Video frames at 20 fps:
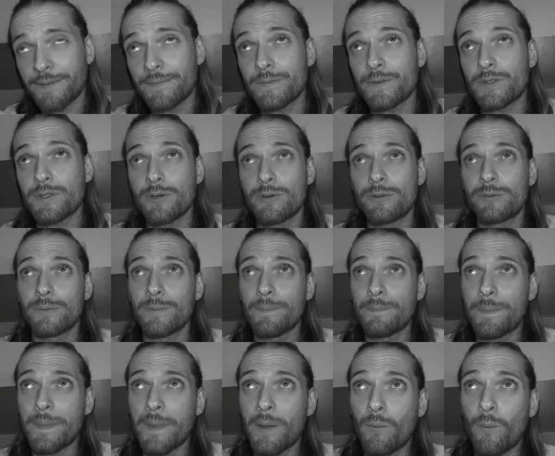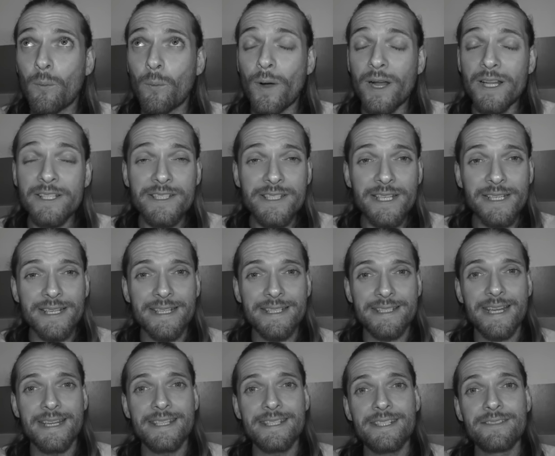So whilst at
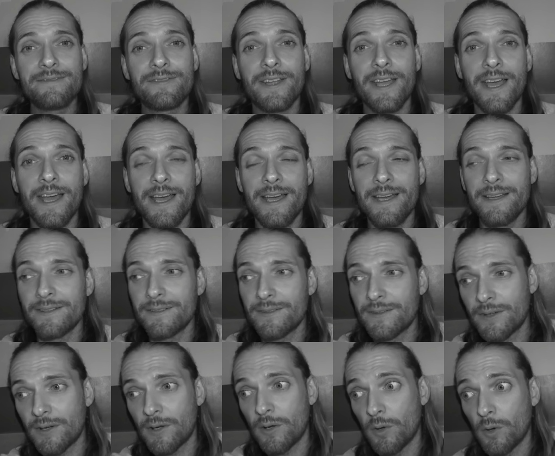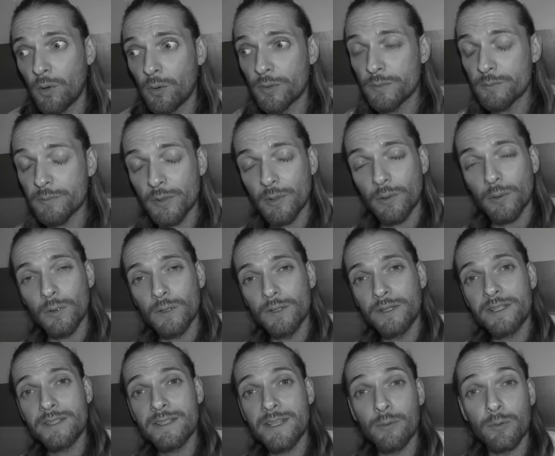intensive care, lo and
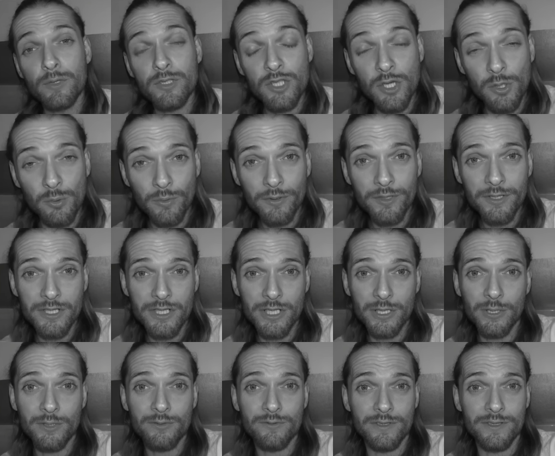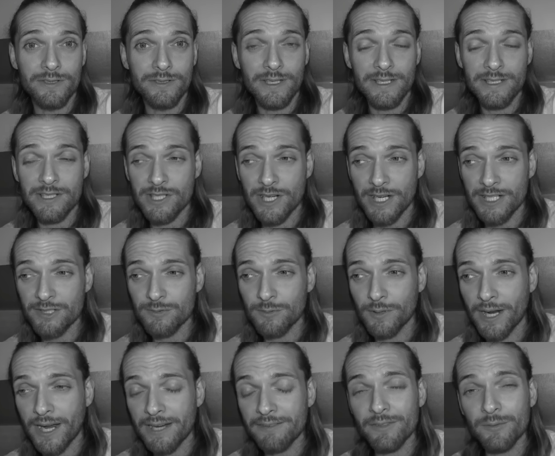behold, there were two other children, as chance would
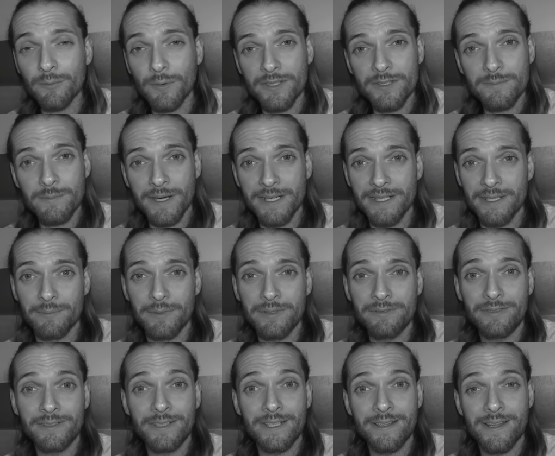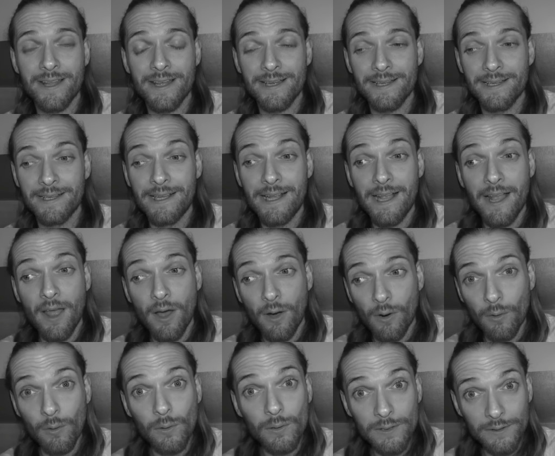have it, with spina bifida there,
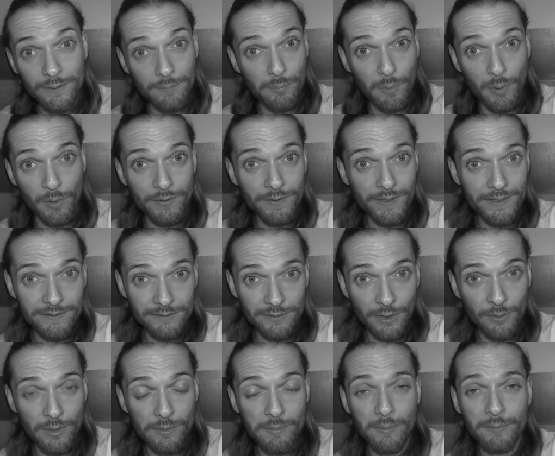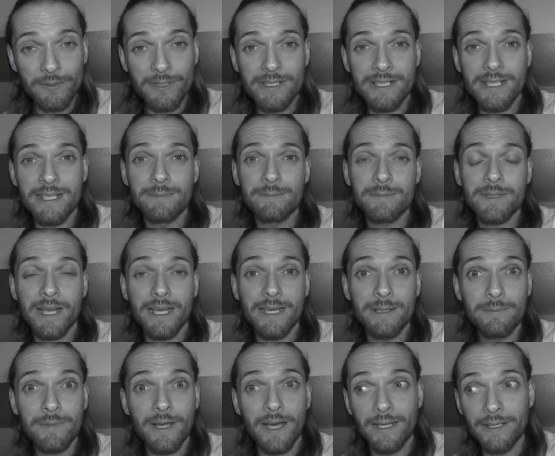all born round about the same
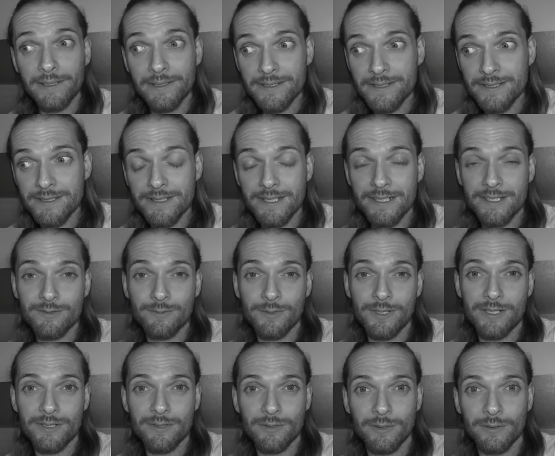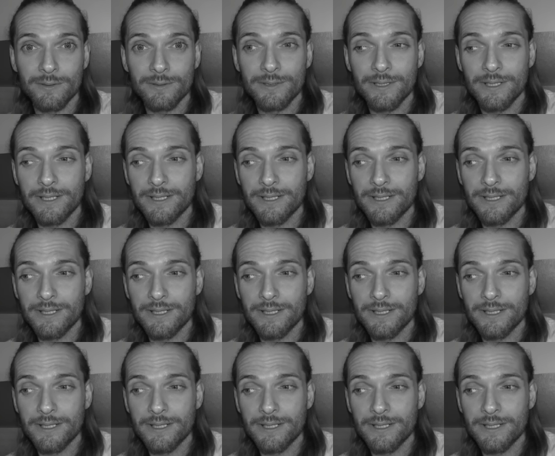time, the eldest 6 weeks old.